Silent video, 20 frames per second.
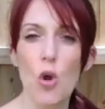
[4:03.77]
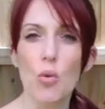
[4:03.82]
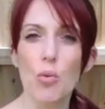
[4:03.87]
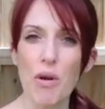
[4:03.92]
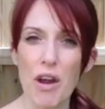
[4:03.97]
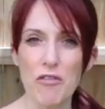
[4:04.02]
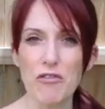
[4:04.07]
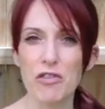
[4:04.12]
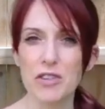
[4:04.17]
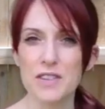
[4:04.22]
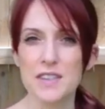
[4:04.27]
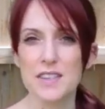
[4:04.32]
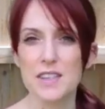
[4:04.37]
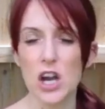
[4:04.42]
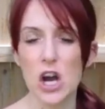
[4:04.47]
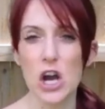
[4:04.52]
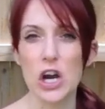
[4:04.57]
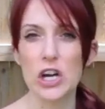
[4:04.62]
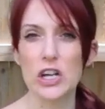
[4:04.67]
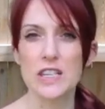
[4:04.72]
reference
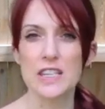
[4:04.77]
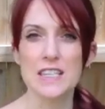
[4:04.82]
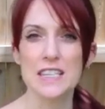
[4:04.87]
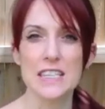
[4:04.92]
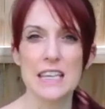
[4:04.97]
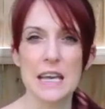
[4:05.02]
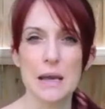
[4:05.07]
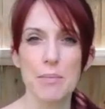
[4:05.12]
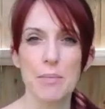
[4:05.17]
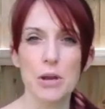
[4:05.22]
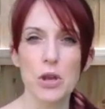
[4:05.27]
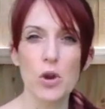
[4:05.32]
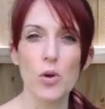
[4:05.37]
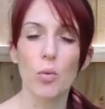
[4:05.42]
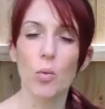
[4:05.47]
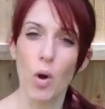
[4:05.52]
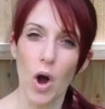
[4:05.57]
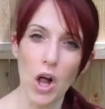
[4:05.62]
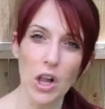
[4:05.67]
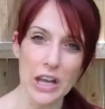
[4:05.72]
cards to keep in your
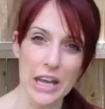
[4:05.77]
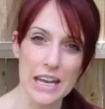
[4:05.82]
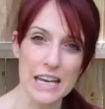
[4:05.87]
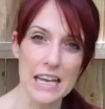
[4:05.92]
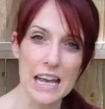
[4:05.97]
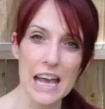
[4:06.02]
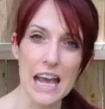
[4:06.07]
wallet